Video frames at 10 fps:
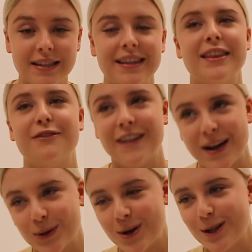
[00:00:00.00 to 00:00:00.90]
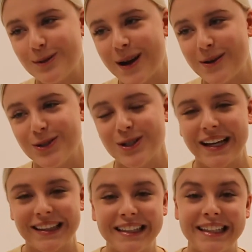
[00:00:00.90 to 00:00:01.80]
and then the final column I would do
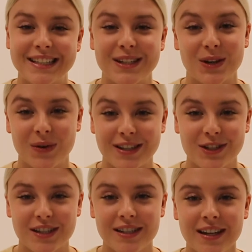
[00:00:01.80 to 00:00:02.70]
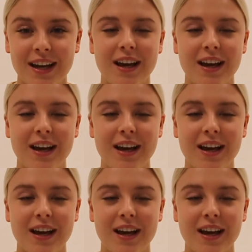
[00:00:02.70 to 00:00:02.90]
like the link to the question.